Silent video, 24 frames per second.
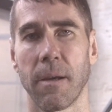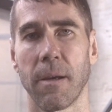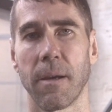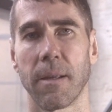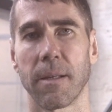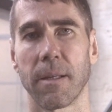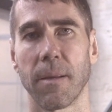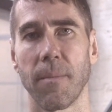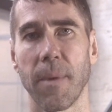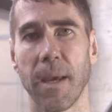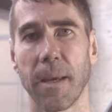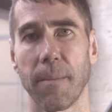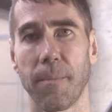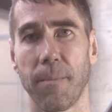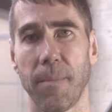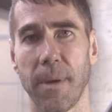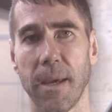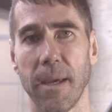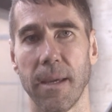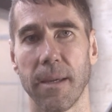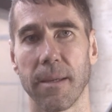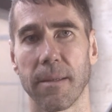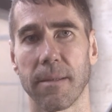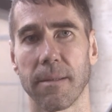to make
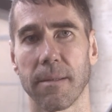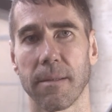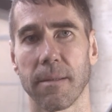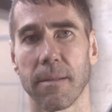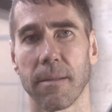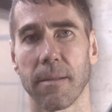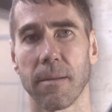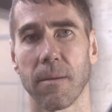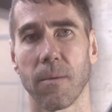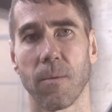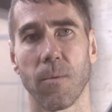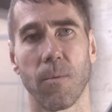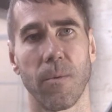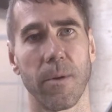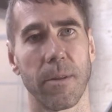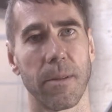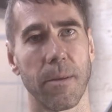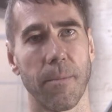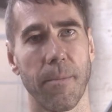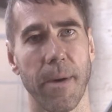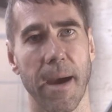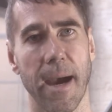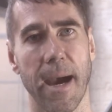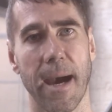peace with the
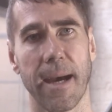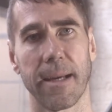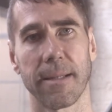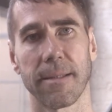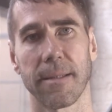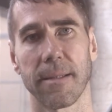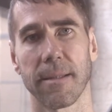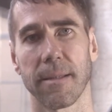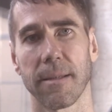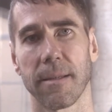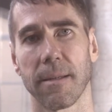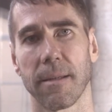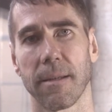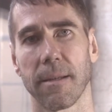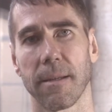past,